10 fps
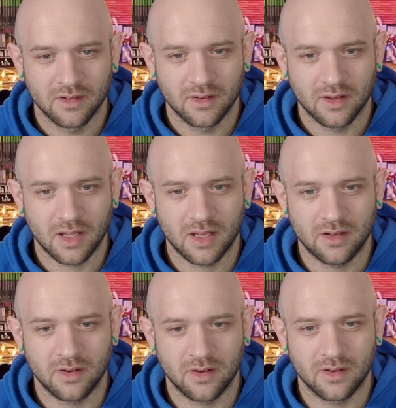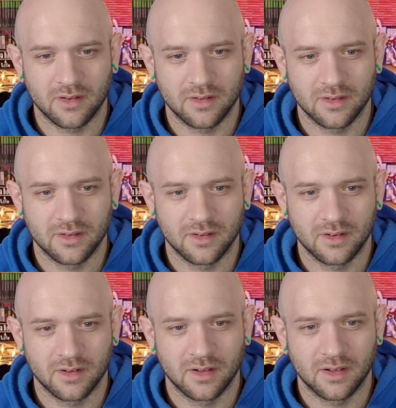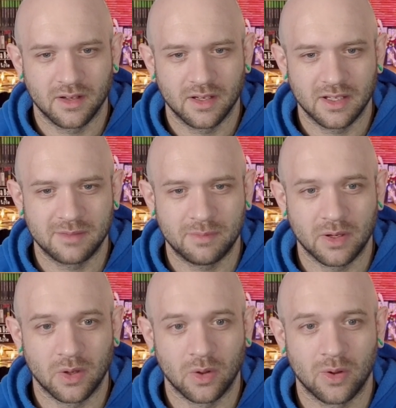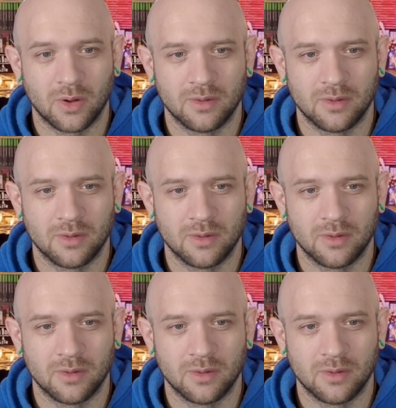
Einar. It's been a long...